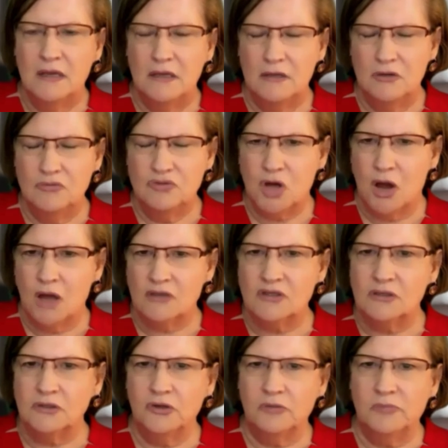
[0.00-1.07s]
you talked a
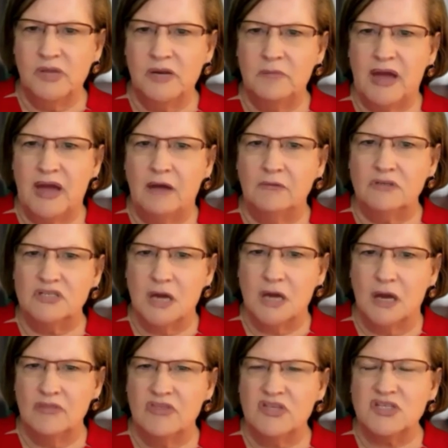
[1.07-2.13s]
little bit about
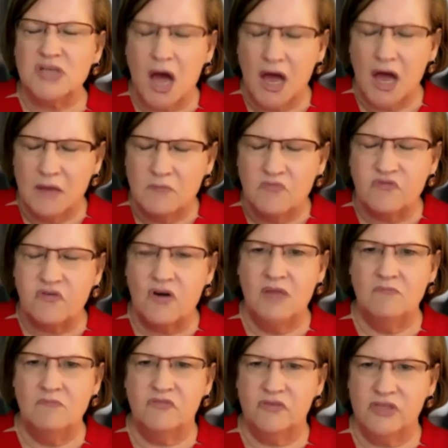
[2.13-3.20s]
the time
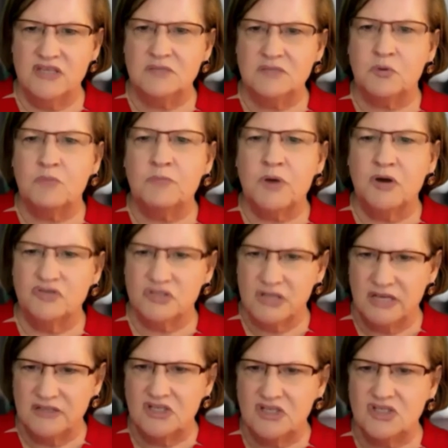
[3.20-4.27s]
frame for this proposed
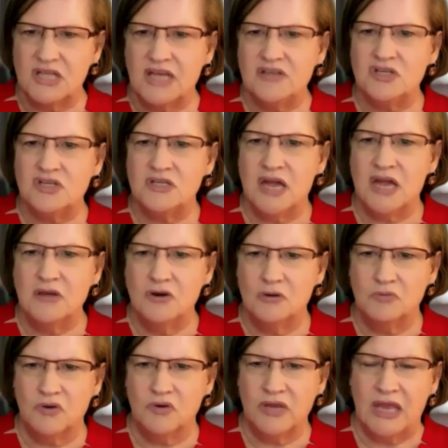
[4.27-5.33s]
legislation that you're
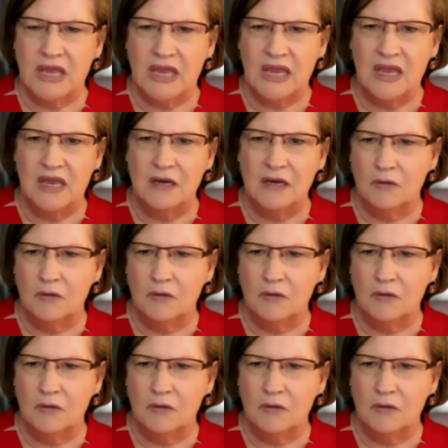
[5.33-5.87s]
bringing in.